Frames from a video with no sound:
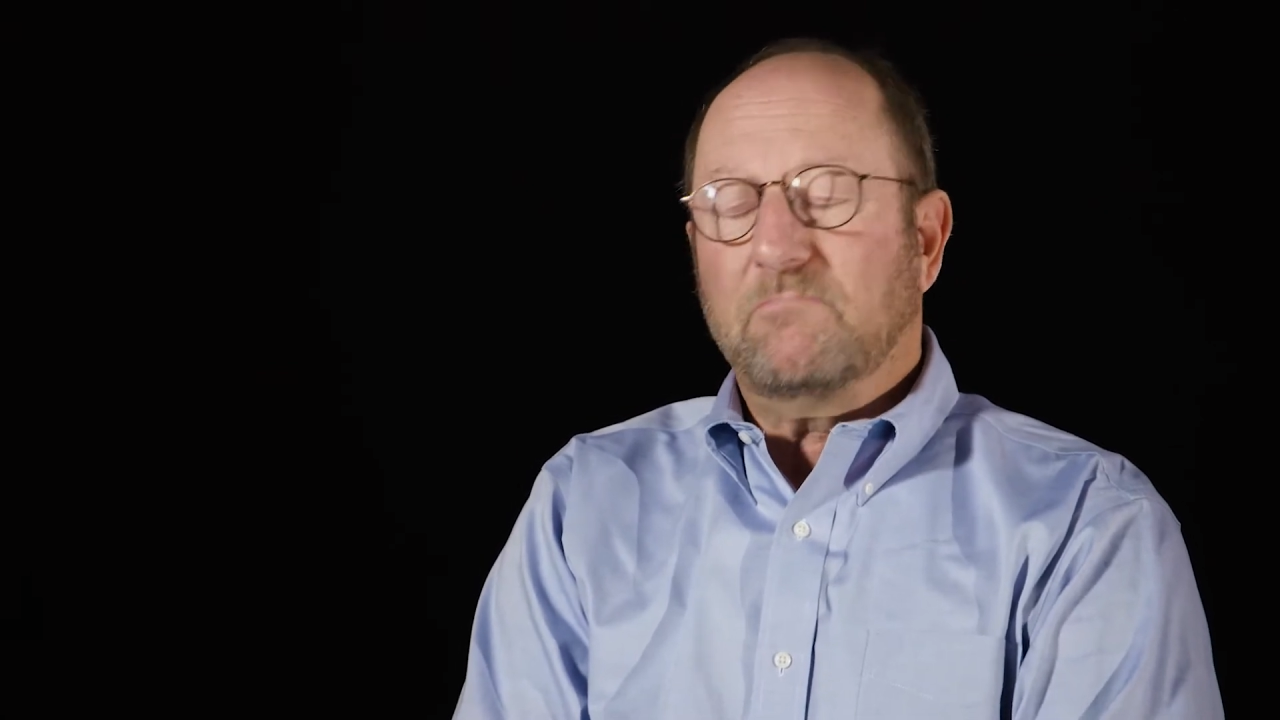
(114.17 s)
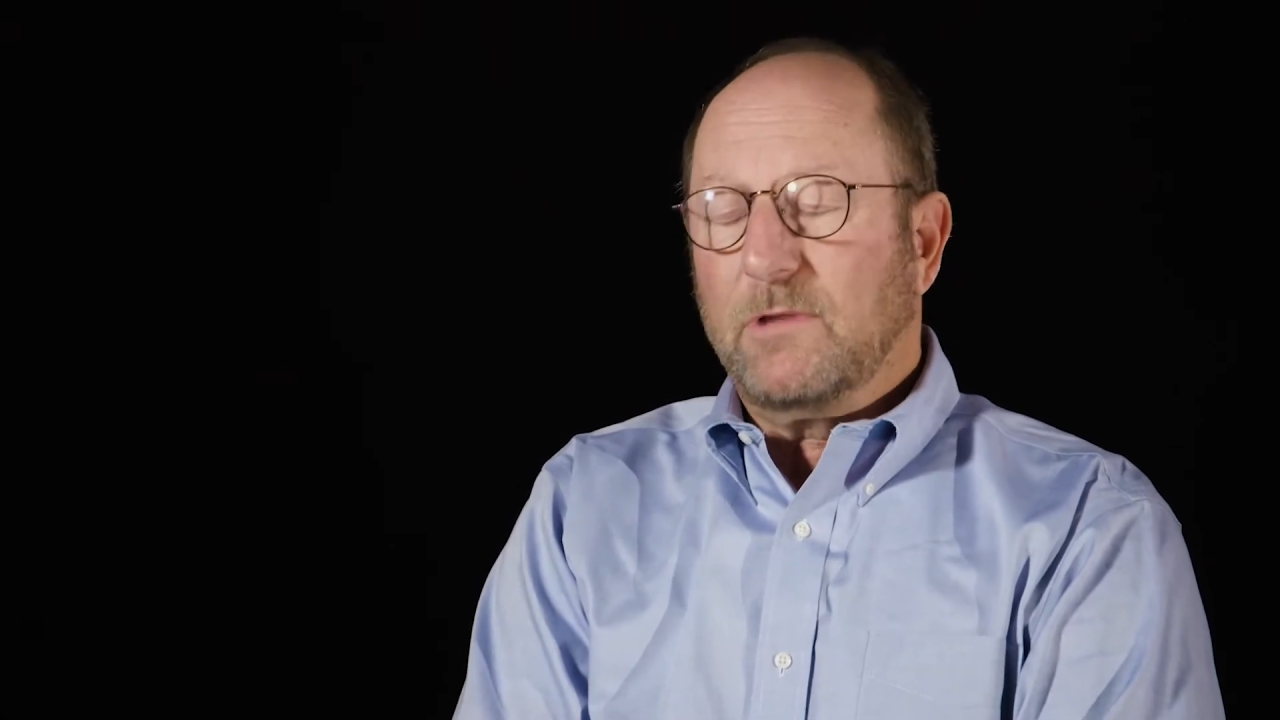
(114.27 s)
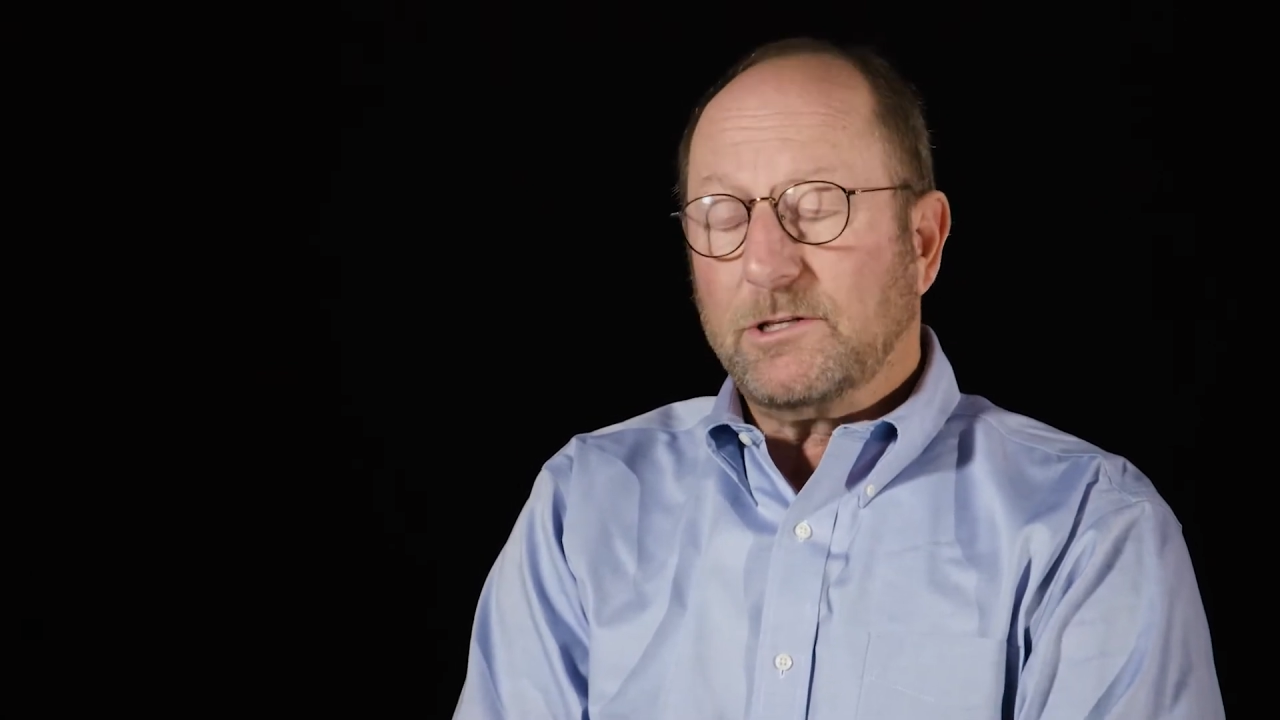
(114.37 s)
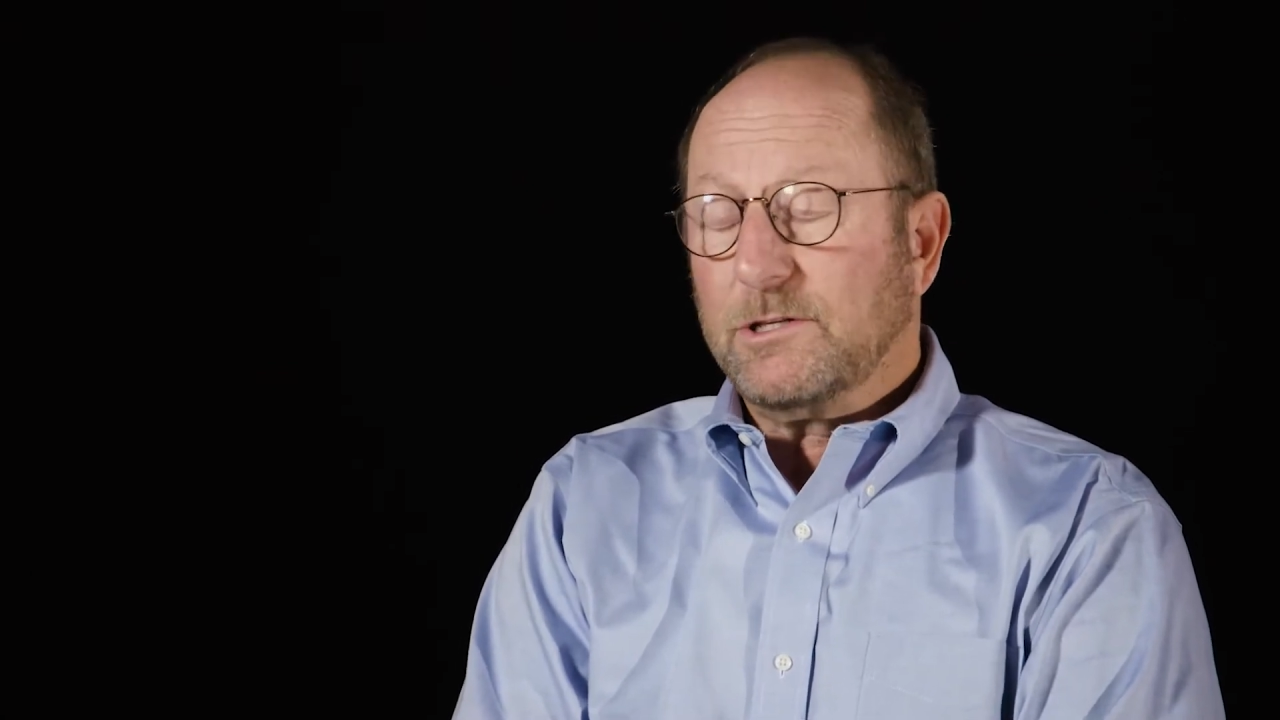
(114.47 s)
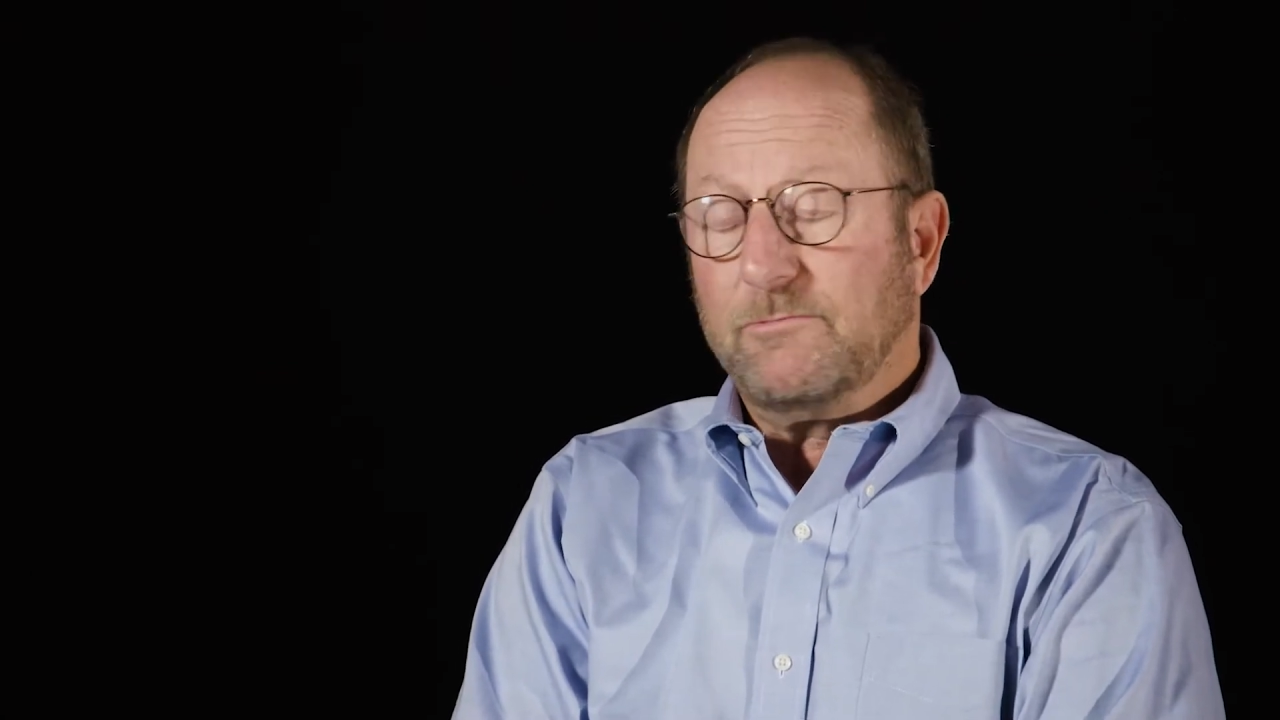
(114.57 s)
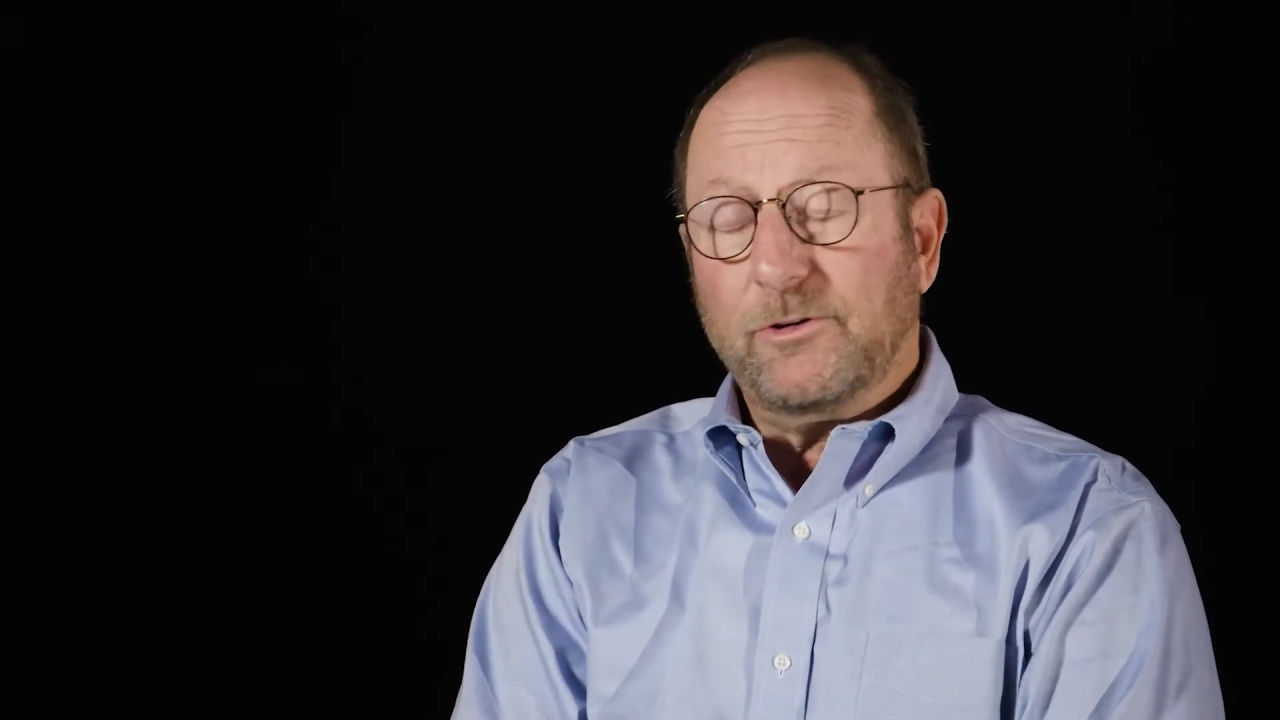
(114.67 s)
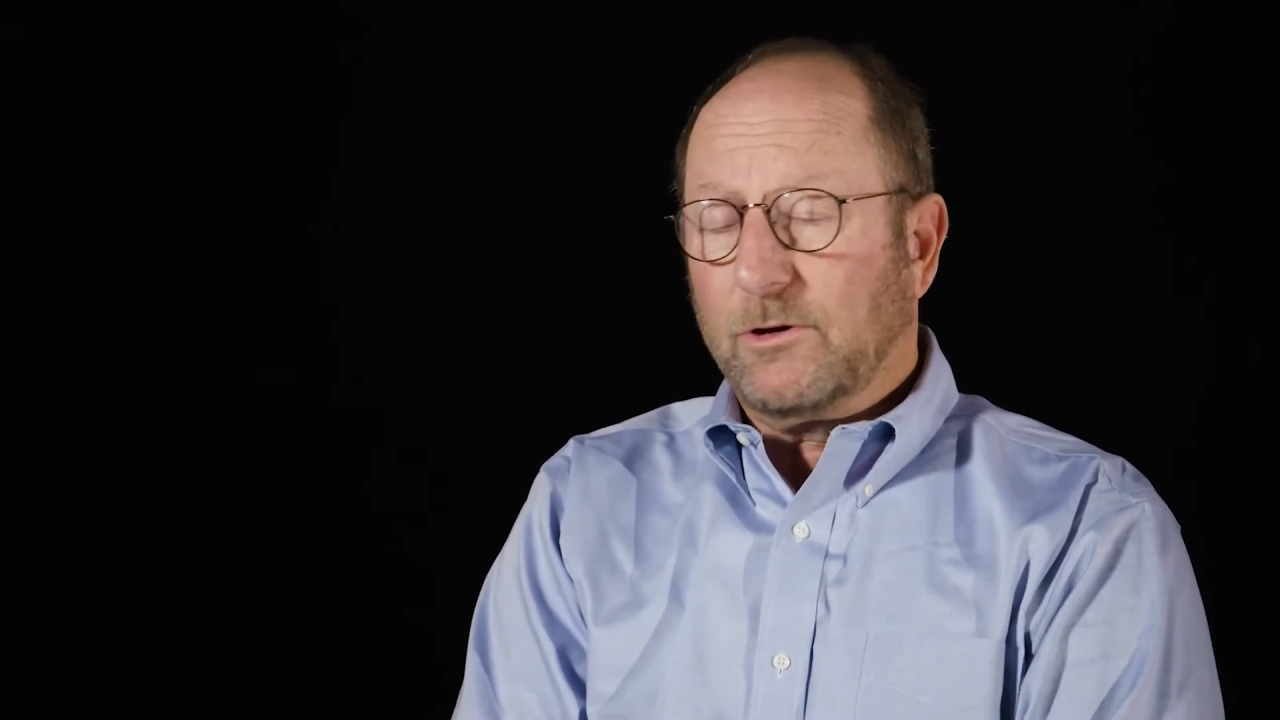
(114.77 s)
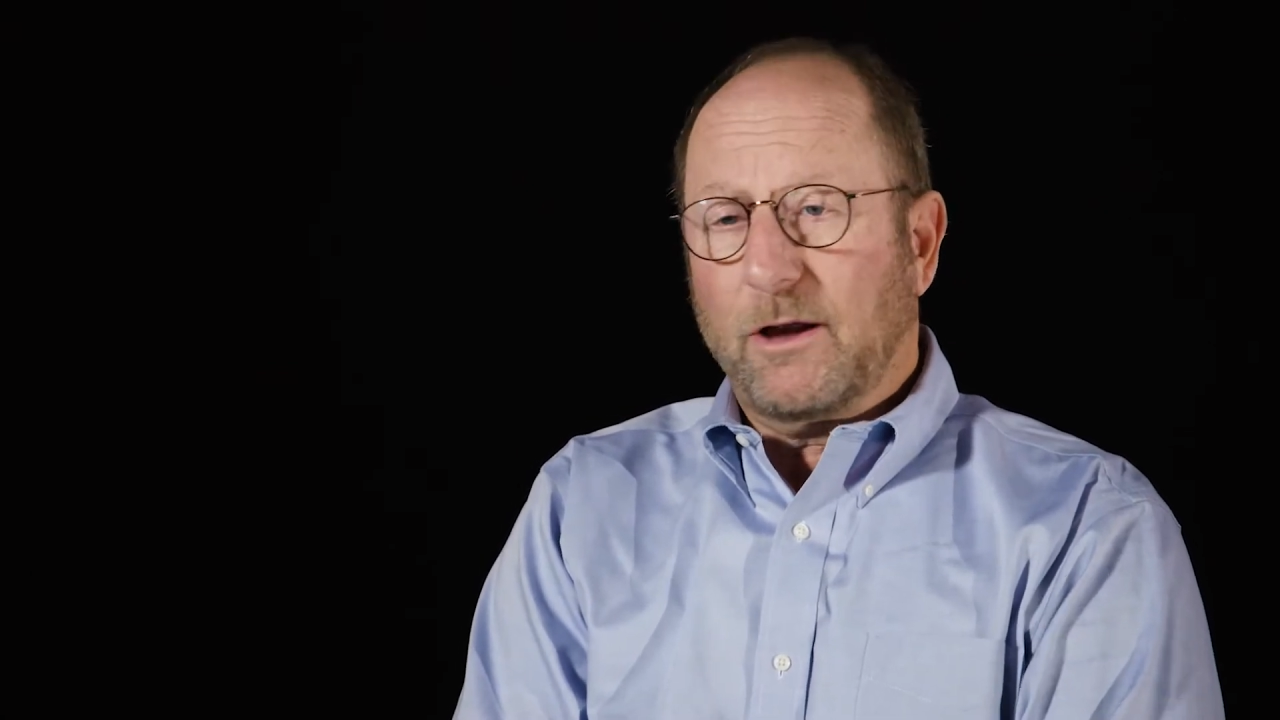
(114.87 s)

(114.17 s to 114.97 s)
doesn't feel